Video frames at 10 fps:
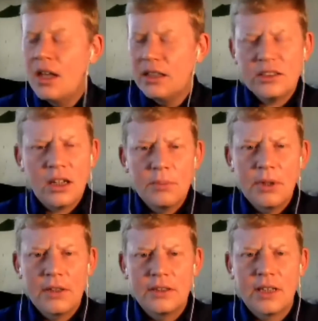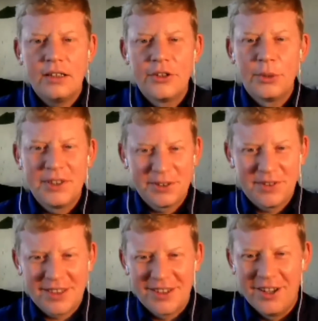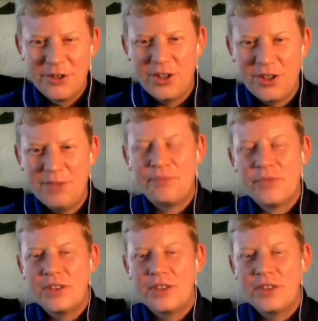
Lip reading: Let's talk about the tiny little piece of technology.